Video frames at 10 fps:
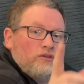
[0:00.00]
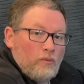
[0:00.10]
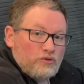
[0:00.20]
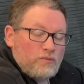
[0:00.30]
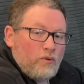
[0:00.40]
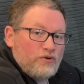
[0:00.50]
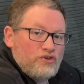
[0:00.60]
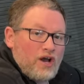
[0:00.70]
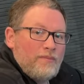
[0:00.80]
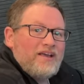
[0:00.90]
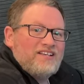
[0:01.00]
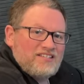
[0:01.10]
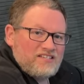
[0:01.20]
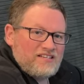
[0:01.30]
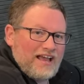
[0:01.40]
The most important job is
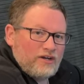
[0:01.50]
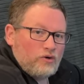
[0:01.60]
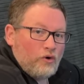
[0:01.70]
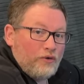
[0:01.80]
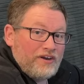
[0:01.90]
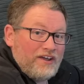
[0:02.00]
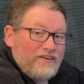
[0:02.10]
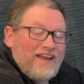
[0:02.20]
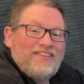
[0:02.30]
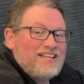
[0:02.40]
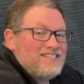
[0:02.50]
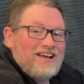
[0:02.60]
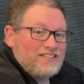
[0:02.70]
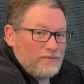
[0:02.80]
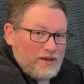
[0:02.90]
a snack coordinator, and that's
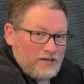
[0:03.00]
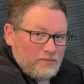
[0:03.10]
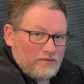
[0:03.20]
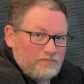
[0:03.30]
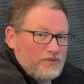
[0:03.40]
not debatable.